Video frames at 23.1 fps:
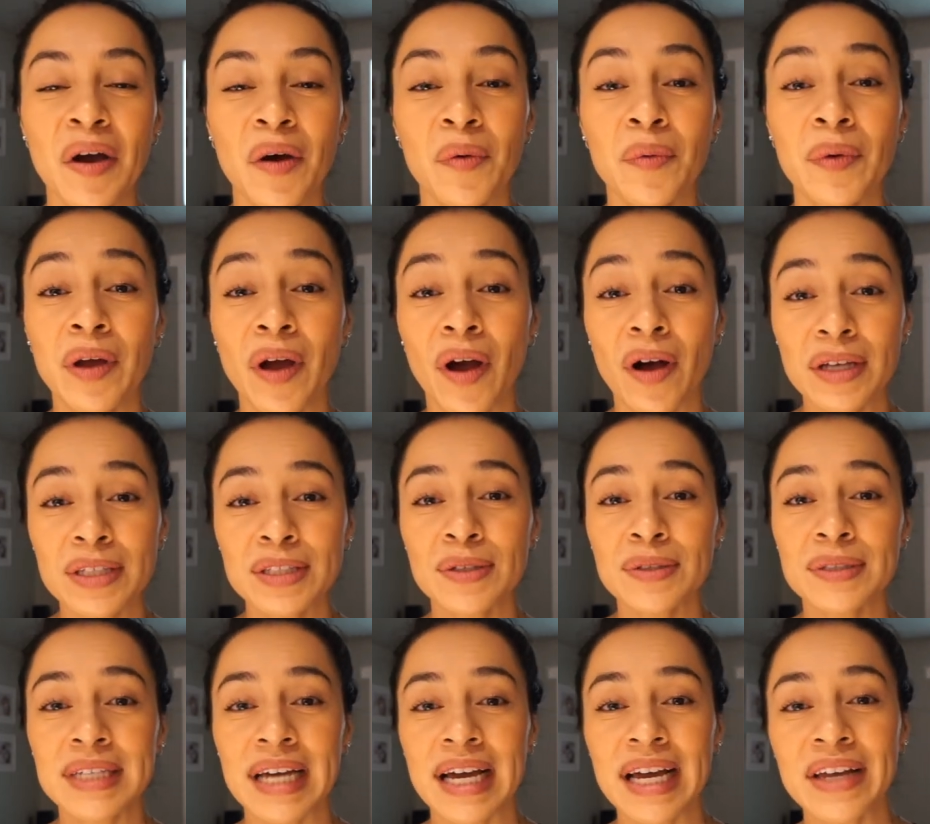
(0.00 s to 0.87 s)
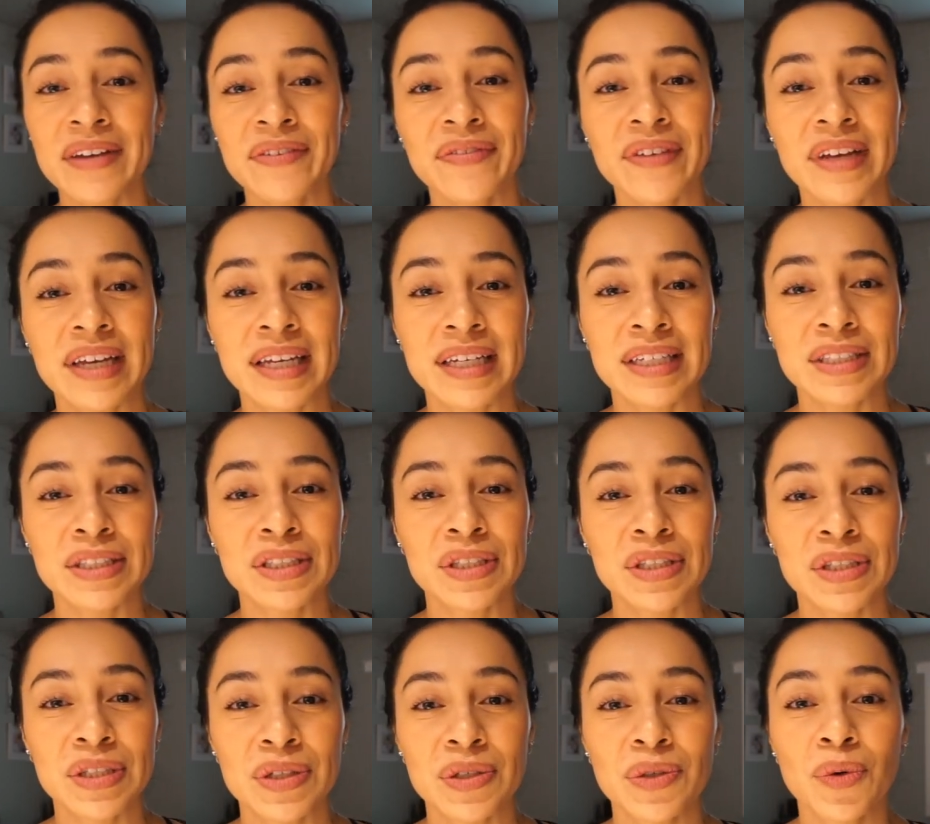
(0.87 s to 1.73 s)
We also dive
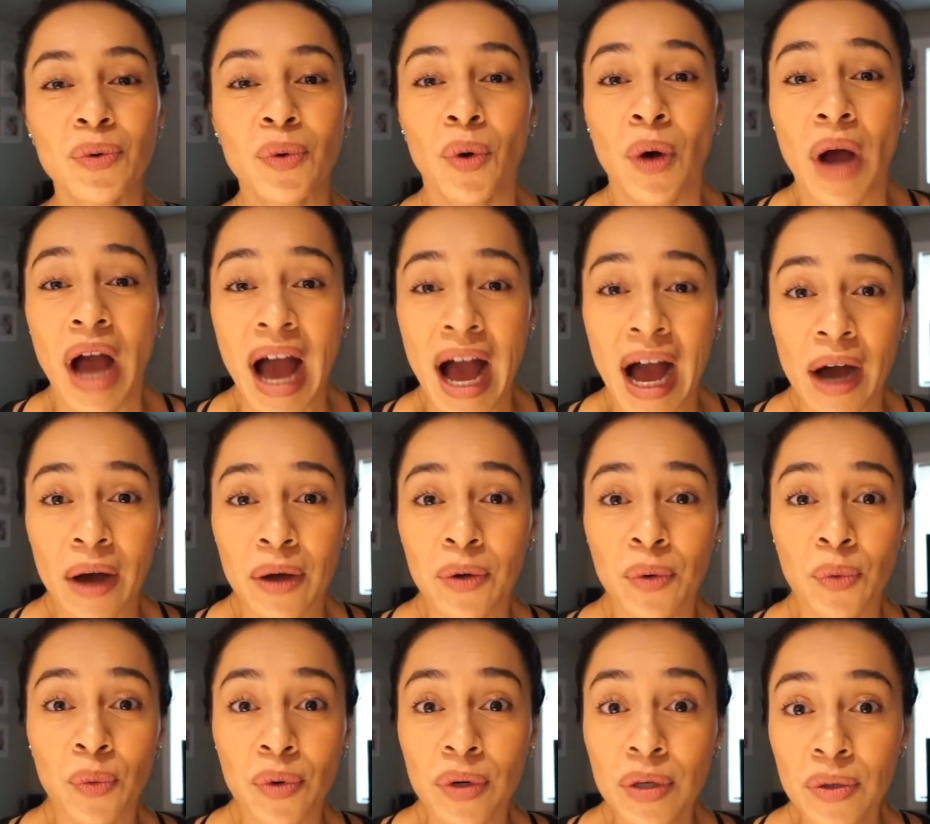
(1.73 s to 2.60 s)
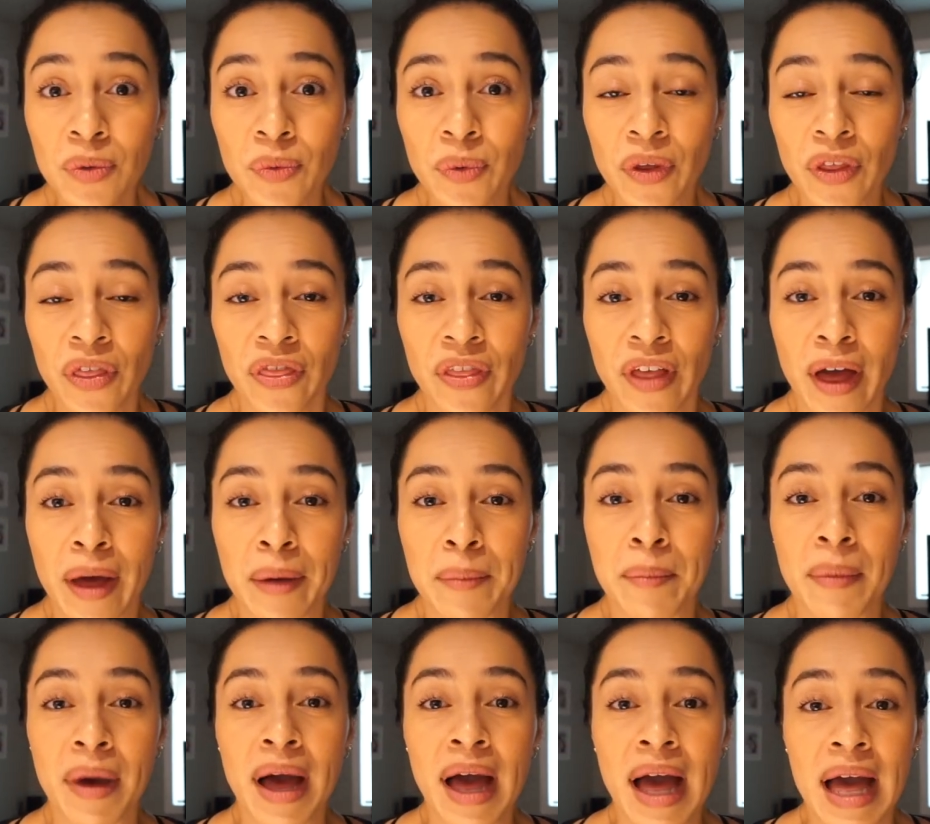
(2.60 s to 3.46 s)
into how to work with
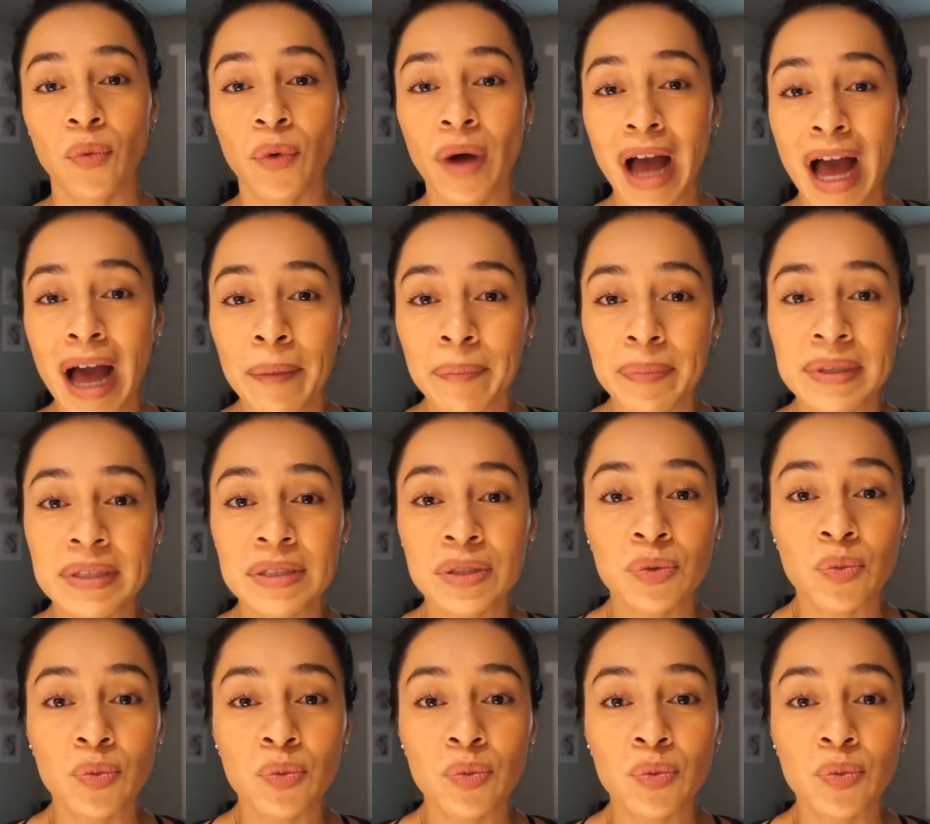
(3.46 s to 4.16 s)
them, what happens